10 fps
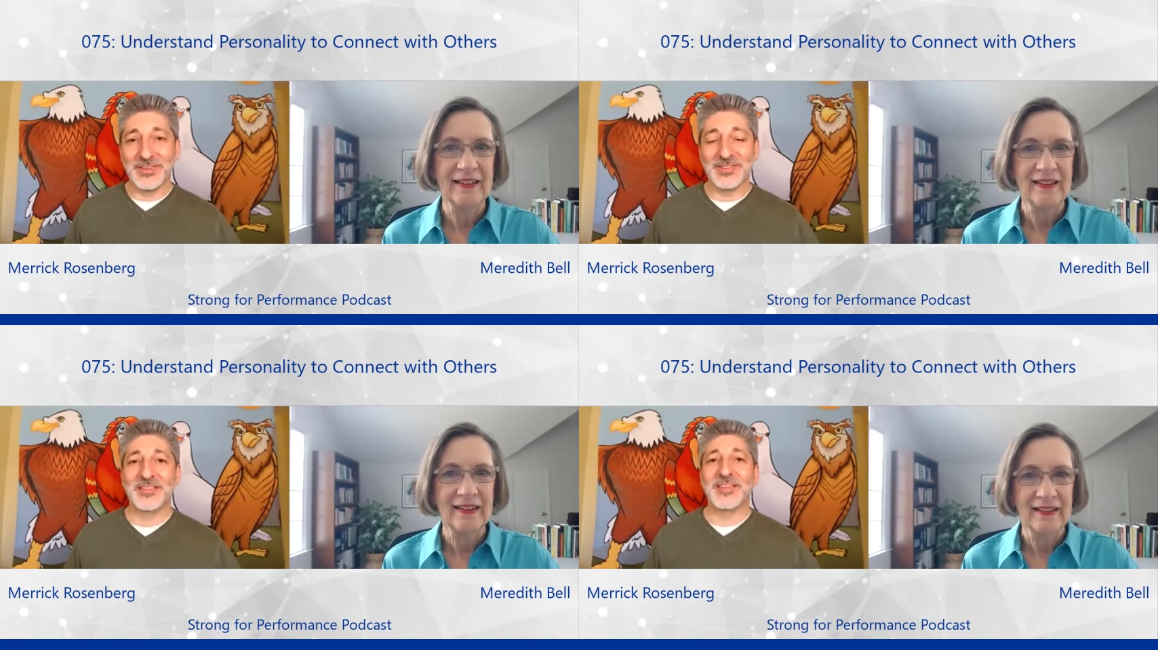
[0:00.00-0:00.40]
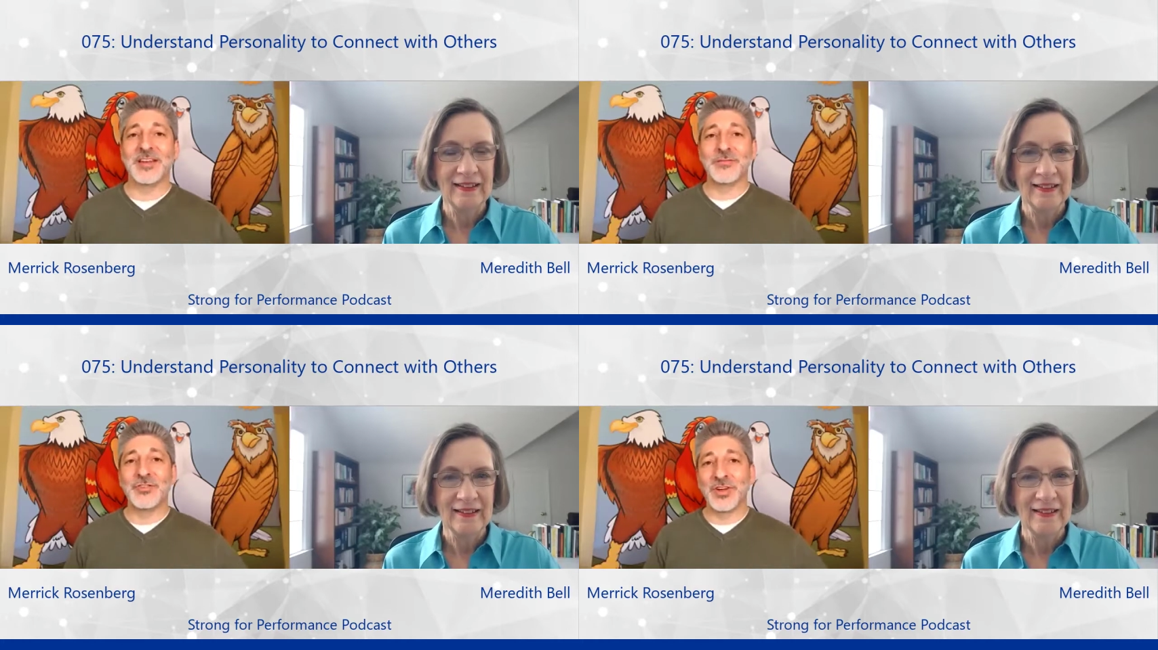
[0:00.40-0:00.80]
Speaker 1: instead of
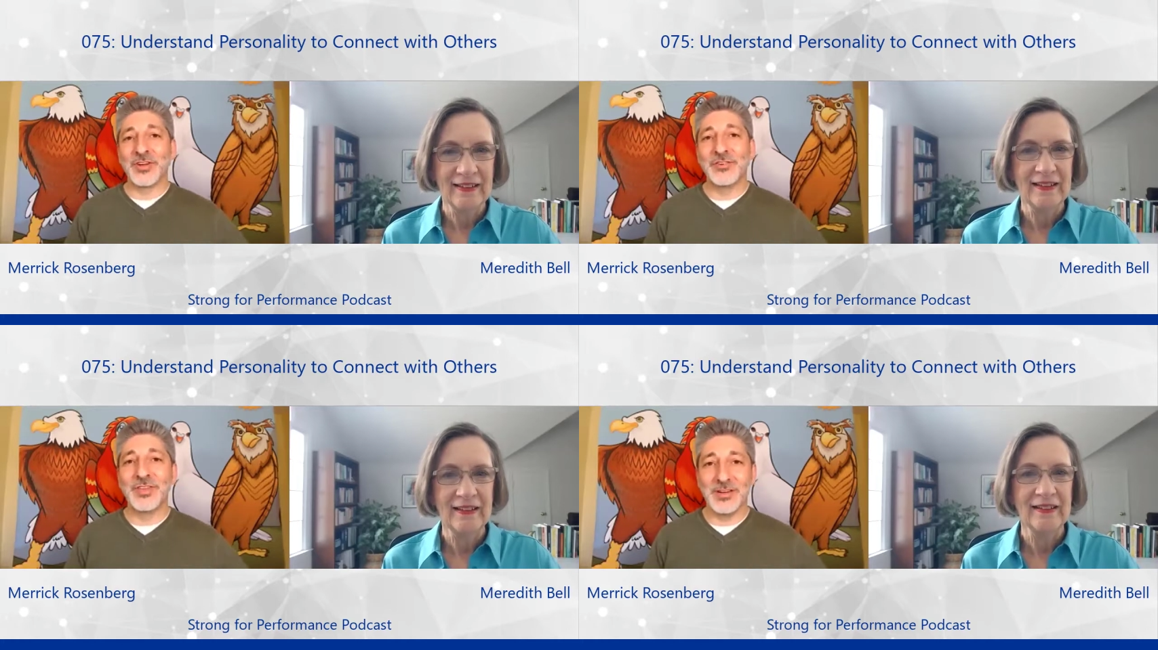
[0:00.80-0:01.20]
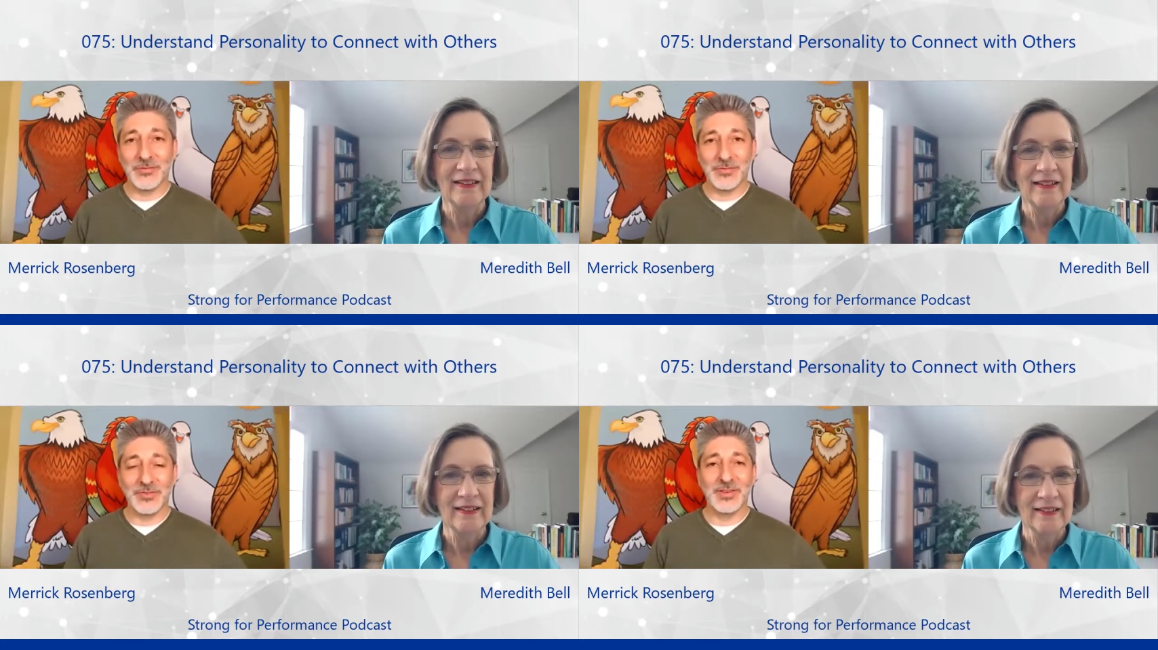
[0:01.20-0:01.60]
judge the
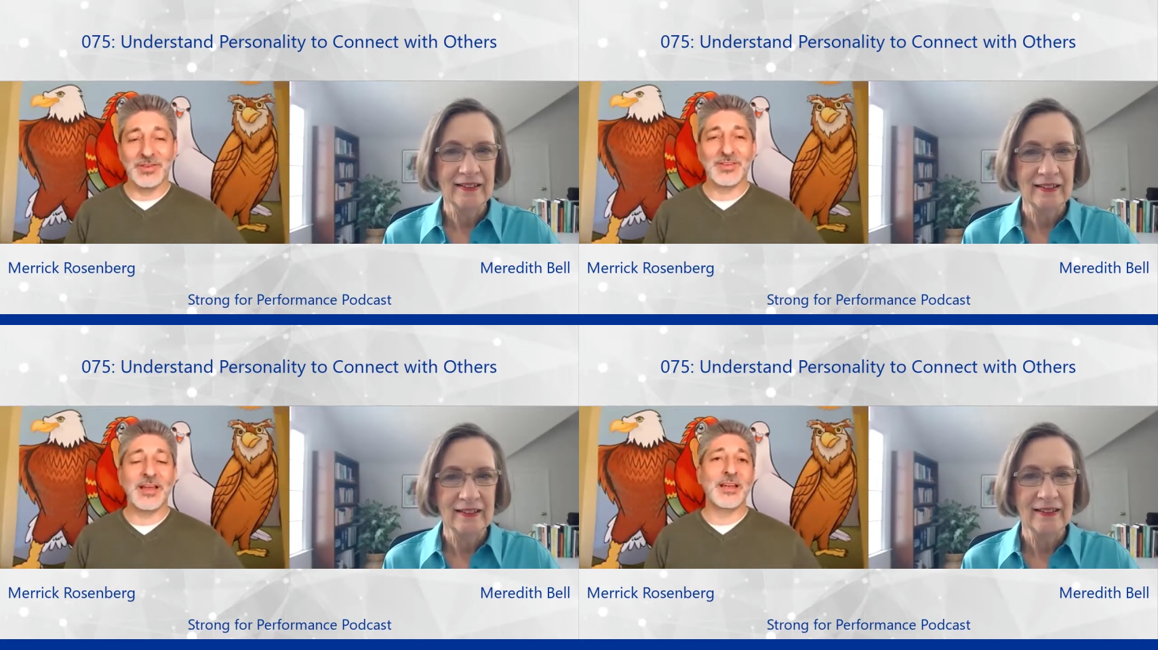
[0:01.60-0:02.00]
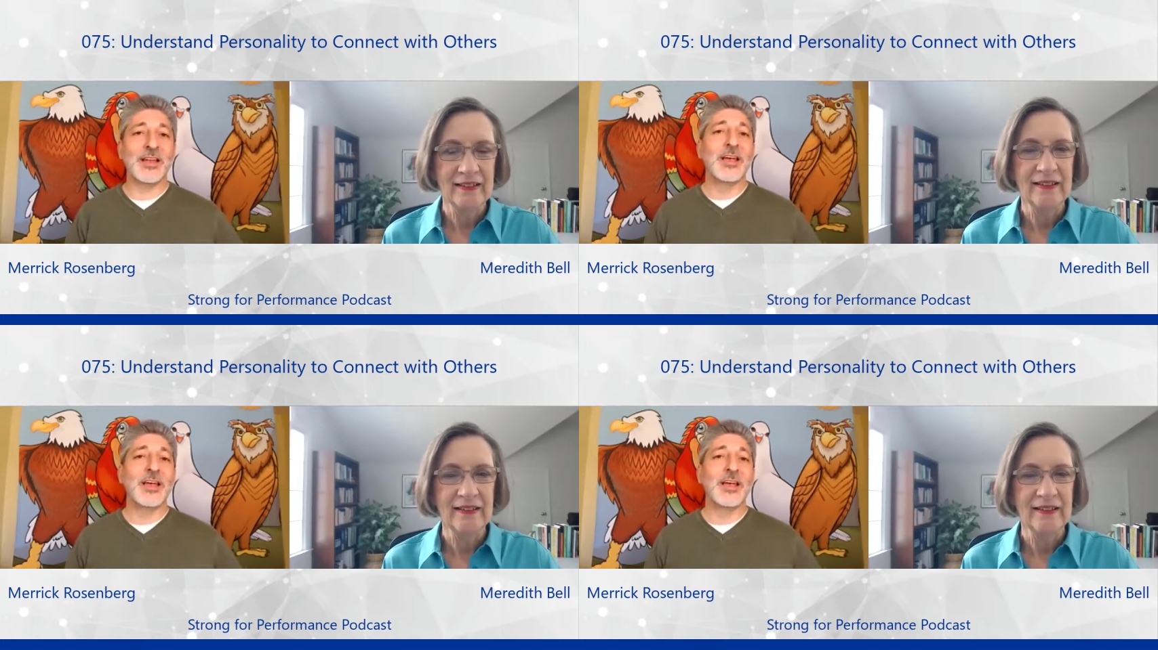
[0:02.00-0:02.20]
differences. And